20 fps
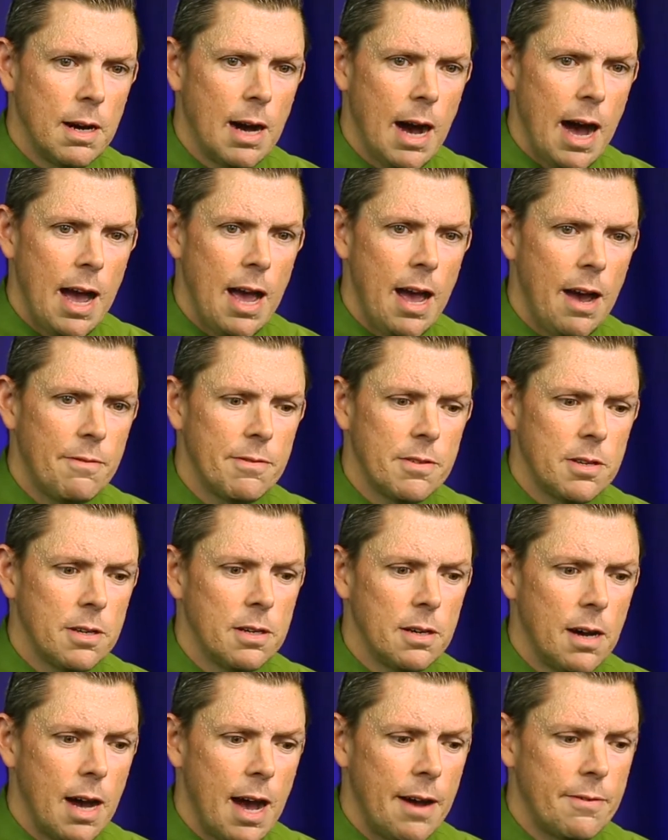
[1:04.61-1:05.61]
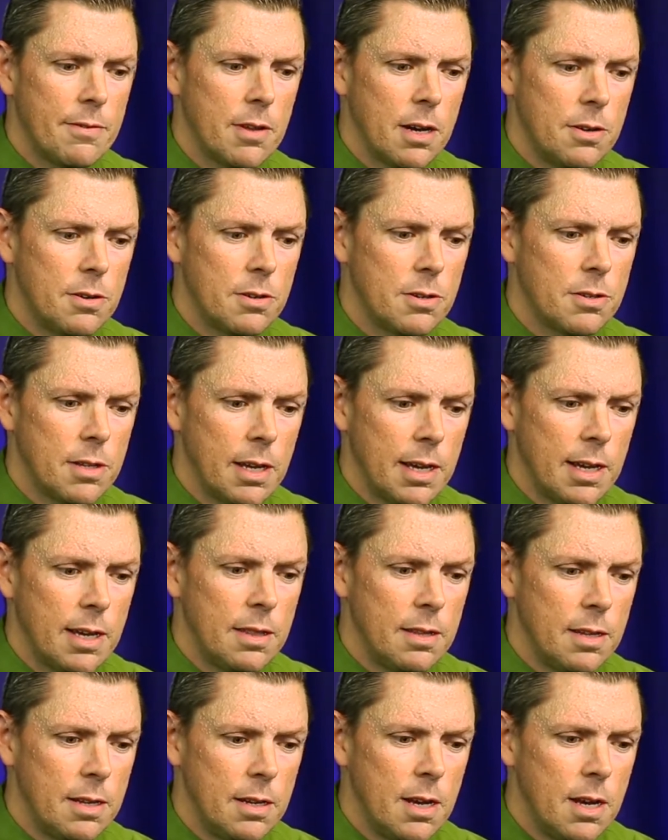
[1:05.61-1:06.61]
I have to
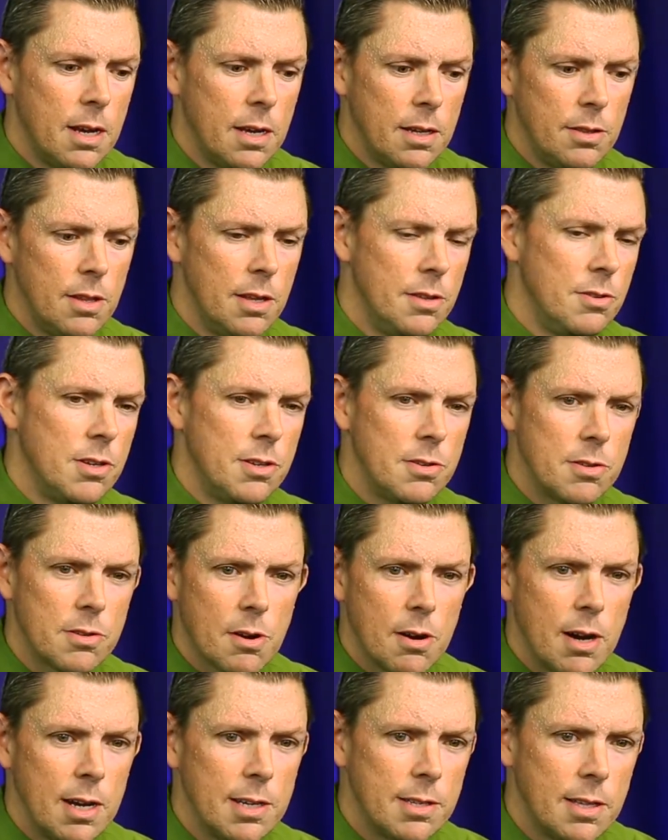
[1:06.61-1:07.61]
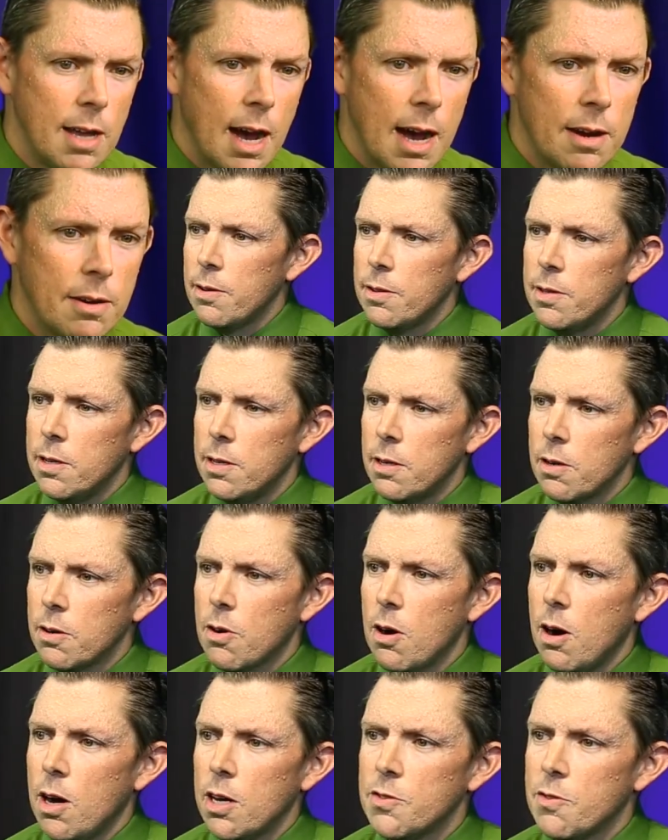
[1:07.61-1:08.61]
understand that Jesus Christ died on the
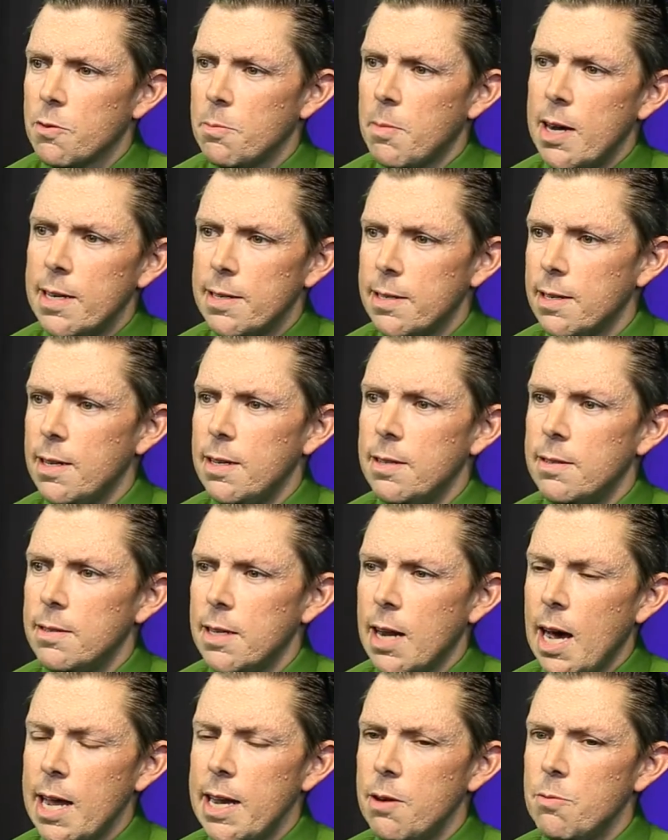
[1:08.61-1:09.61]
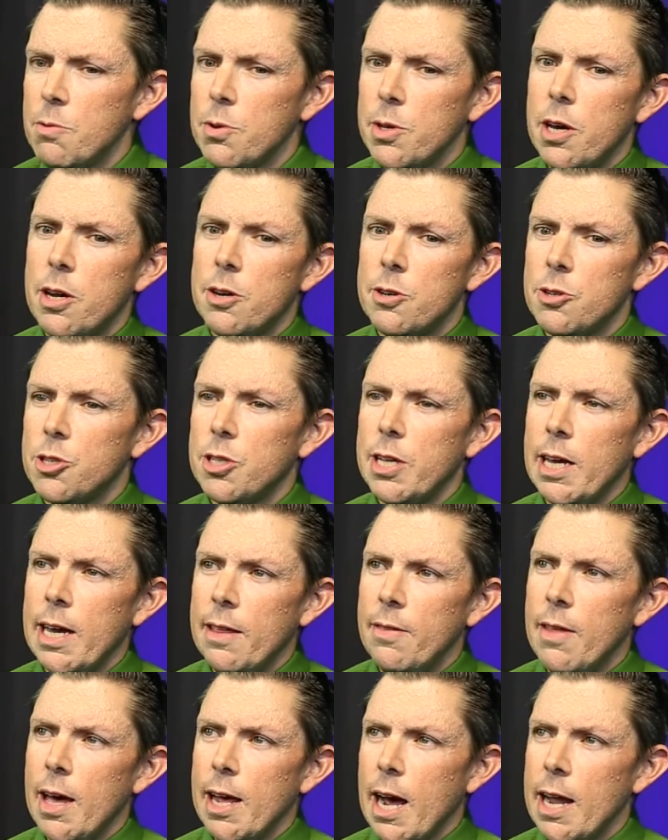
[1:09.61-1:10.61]
cross for my sins. And I didn't really
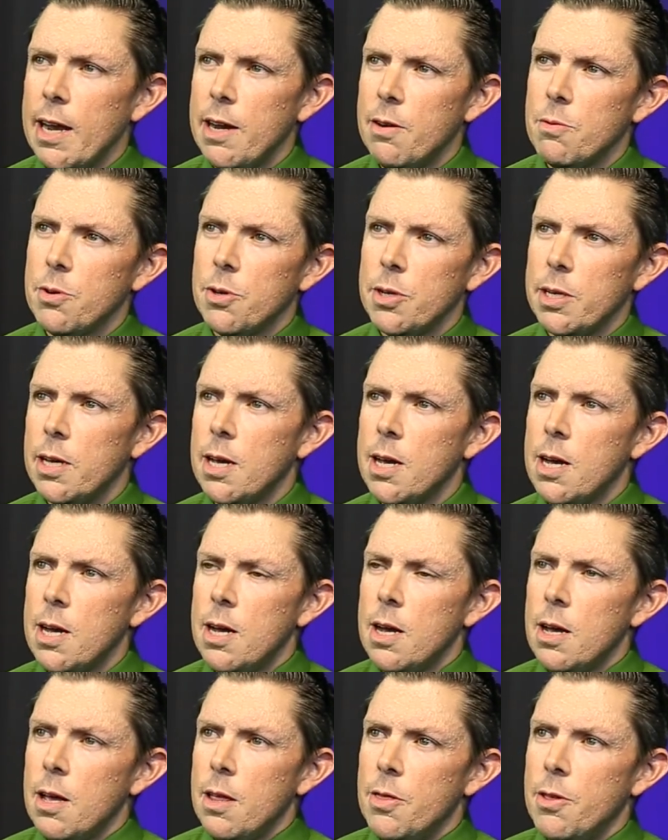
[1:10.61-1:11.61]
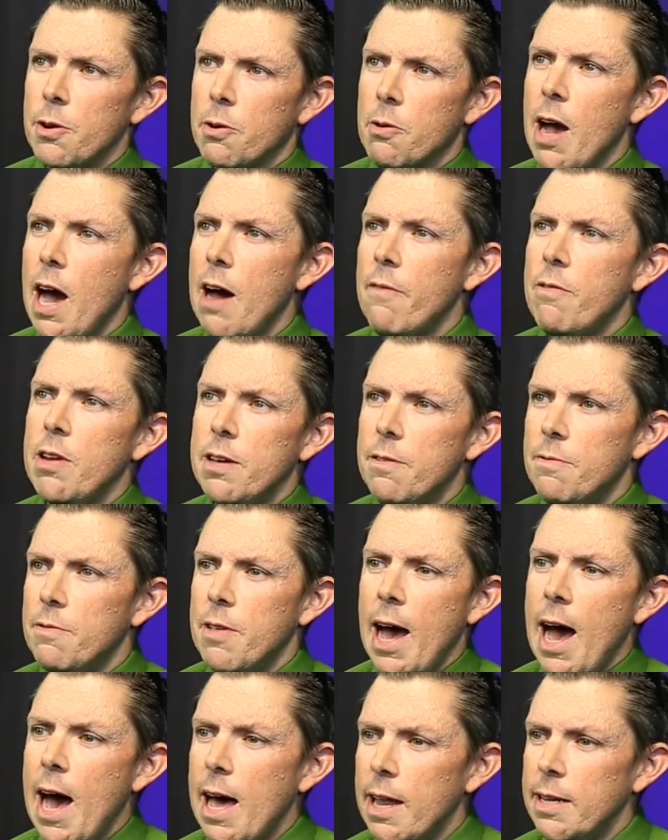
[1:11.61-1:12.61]
understand that. The gravity of
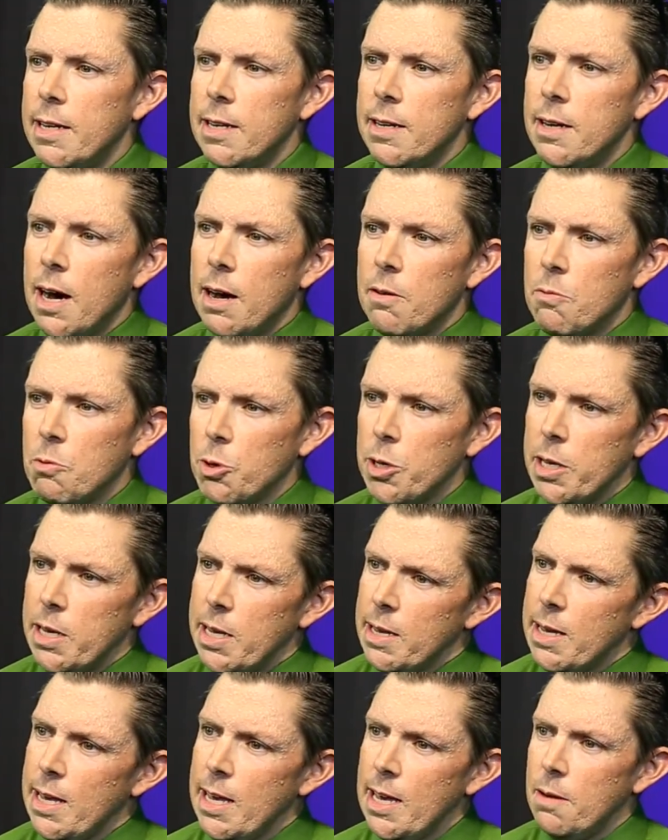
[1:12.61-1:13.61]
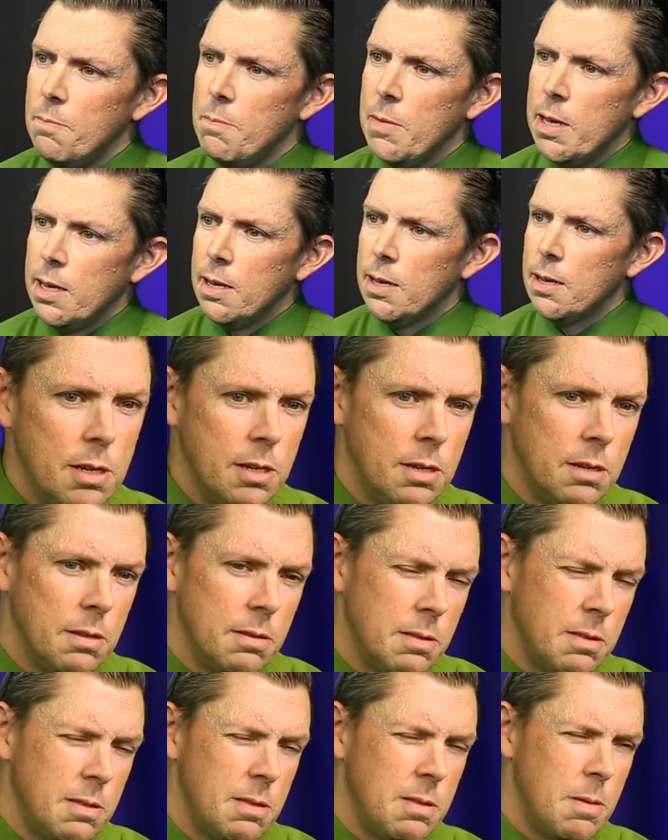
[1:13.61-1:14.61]
that did not really hit me. And
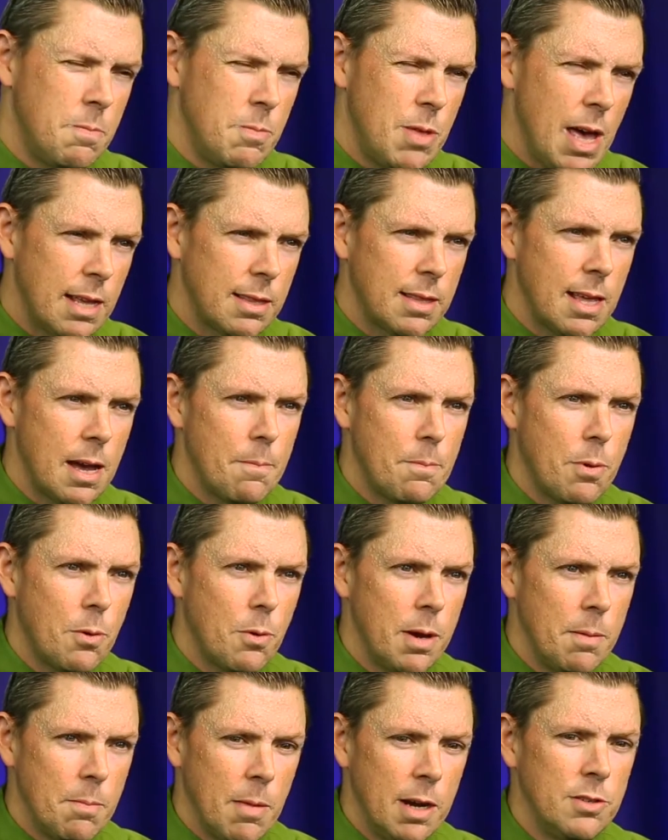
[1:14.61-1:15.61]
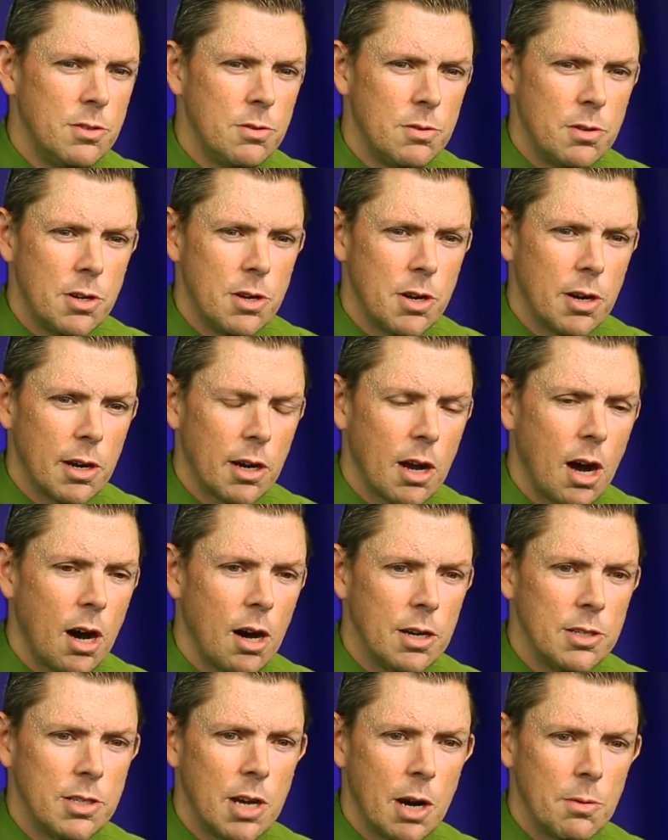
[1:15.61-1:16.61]
at that point, my junior year in
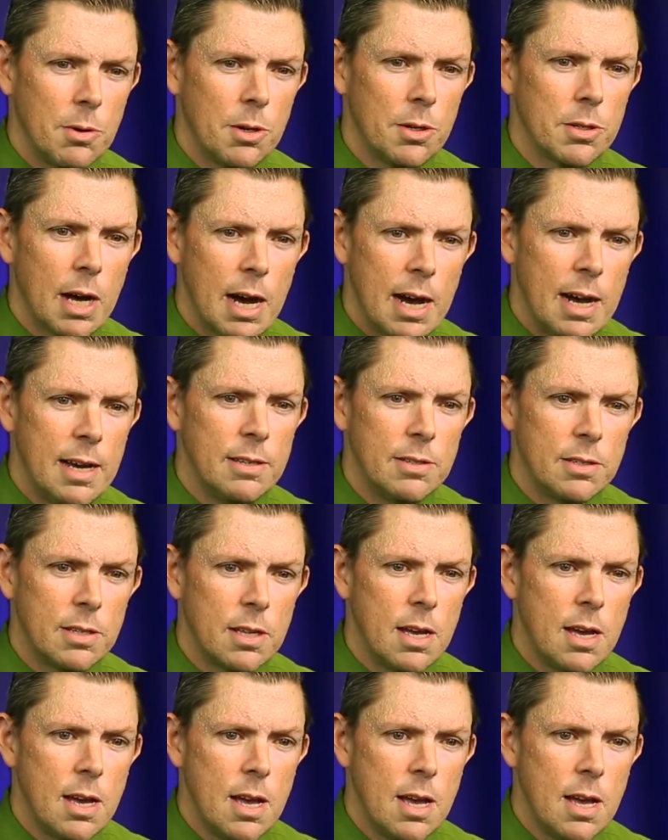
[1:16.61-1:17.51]
college, I realized,